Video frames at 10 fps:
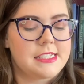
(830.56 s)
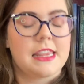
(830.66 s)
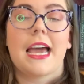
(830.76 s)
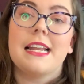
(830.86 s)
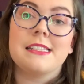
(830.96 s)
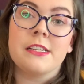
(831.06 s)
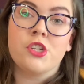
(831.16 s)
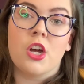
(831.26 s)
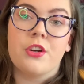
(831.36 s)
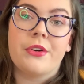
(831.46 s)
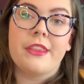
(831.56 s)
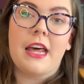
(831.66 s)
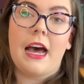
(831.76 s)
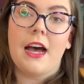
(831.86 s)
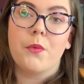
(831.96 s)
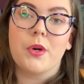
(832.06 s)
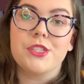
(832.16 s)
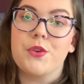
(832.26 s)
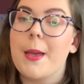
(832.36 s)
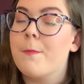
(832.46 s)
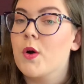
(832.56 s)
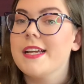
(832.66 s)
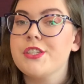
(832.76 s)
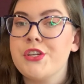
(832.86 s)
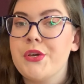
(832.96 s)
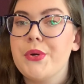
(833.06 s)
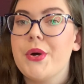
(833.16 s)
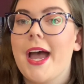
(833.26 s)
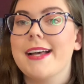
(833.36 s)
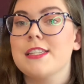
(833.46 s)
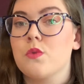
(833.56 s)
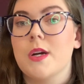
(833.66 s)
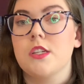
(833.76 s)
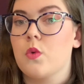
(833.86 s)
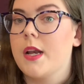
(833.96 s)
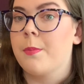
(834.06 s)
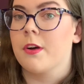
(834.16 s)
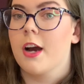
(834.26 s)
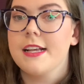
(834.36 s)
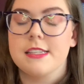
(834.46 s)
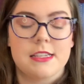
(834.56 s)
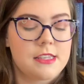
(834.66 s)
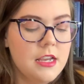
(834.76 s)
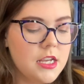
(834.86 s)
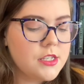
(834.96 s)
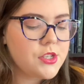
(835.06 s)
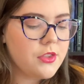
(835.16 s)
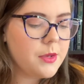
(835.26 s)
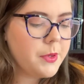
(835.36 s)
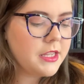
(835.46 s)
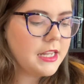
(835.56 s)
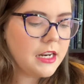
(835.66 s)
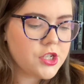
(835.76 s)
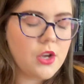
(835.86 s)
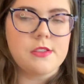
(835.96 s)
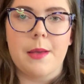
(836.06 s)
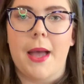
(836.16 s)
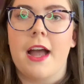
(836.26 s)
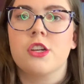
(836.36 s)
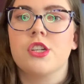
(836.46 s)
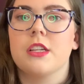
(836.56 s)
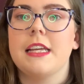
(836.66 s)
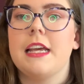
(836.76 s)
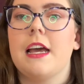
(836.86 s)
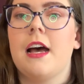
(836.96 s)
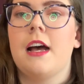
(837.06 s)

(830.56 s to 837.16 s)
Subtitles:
that is a genre that I want to get more into as 2020 progresses. So the book that I chose, I'm actually